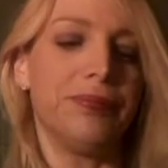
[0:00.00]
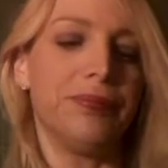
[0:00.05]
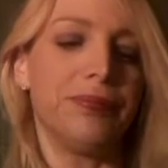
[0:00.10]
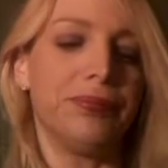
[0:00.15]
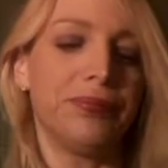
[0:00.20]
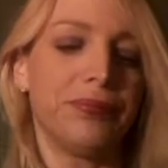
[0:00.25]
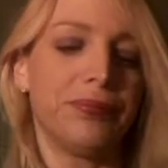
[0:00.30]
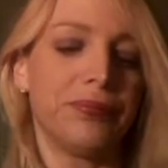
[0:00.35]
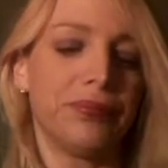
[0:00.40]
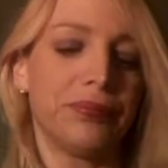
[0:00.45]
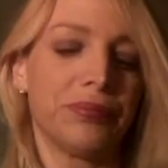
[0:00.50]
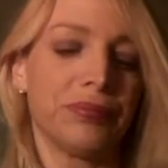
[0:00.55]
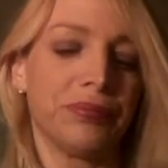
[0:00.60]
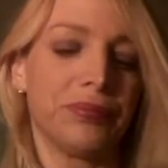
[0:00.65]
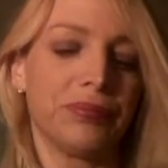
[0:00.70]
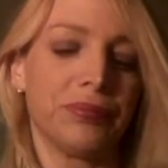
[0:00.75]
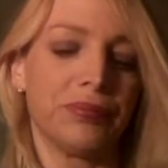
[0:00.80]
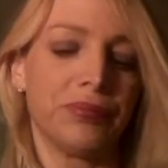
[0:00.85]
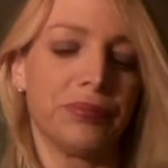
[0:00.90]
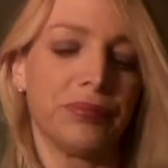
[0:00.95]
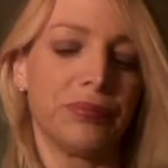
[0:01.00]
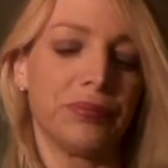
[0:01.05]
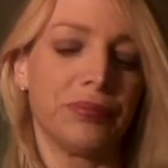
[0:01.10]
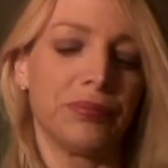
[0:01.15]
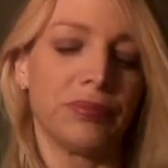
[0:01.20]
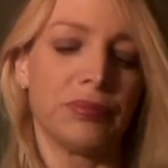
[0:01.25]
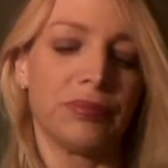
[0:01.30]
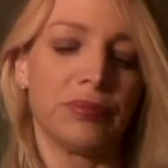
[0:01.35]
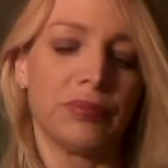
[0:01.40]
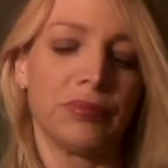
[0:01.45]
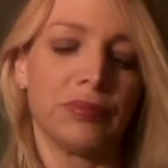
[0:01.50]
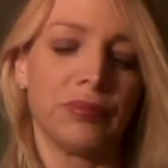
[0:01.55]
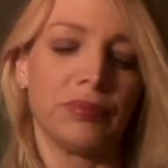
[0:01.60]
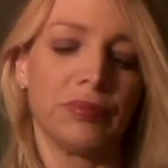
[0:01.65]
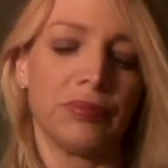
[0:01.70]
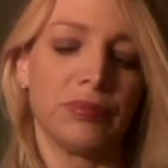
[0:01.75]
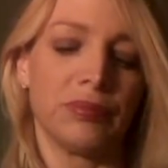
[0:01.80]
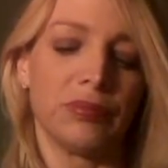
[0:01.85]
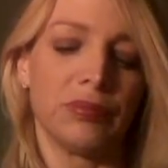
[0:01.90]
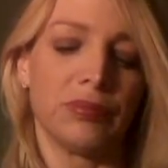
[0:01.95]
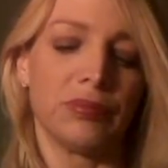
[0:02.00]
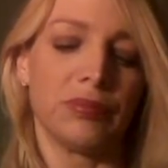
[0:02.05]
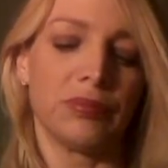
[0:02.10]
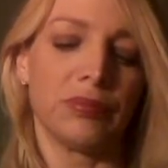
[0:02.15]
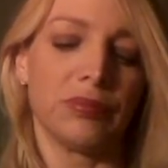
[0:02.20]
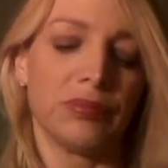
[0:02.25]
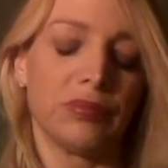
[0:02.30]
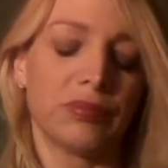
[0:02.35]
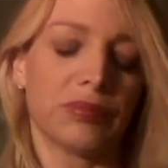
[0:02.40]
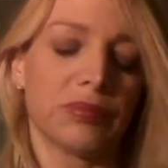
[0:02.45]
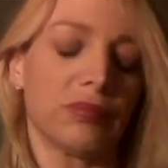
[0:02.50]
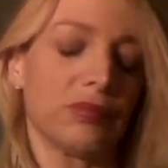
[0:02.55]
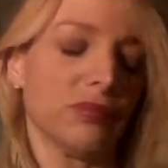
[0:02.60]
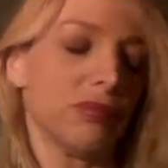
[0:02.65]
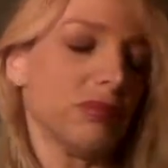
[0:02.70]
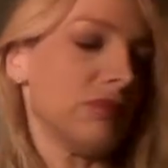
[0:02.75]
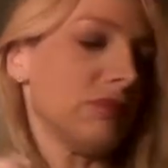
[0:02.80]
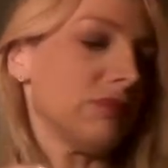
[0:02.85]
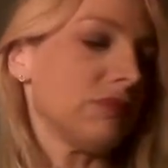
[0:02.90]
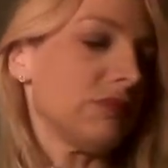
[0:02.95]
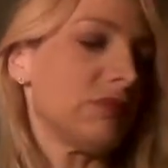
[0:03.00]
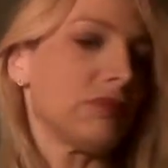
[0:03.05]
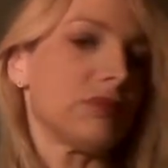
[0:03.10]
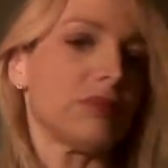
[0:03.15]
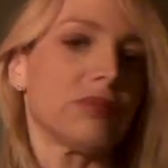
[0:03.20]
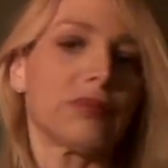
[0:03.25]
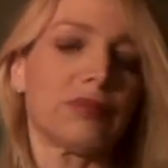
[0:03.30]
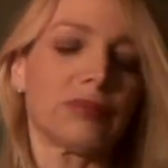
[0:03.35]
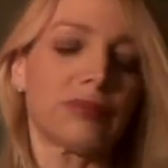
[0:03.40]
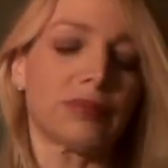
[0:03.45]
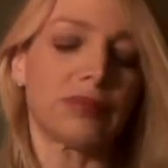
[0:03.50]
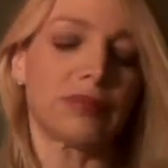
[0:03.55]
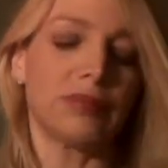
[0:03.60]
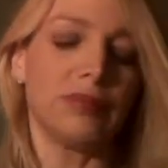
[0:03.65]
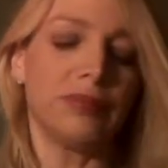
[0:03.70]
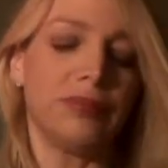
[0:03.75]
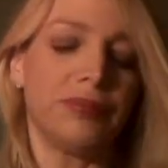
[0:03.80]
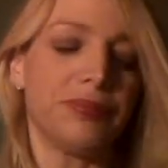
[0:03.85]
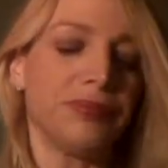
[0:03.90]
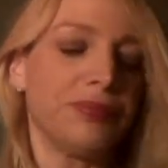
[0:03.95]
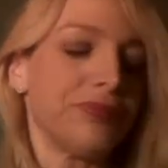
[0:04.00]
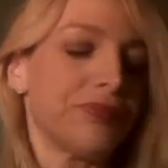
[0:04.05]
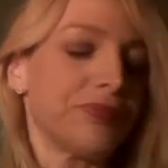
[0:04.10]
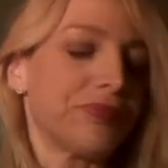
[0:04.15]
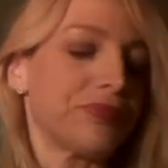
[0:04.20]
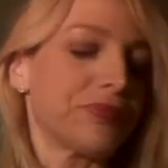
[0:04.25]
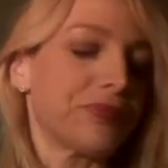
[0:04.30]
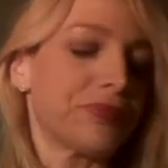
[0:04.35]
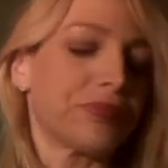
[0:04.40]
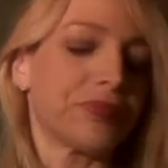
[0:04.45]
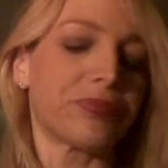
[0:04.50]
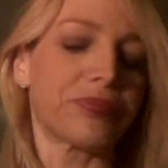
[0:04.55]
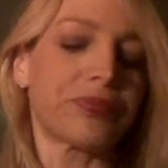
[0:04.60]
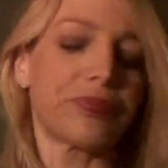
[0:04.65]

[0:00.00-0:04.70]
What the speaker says: (no one is talking)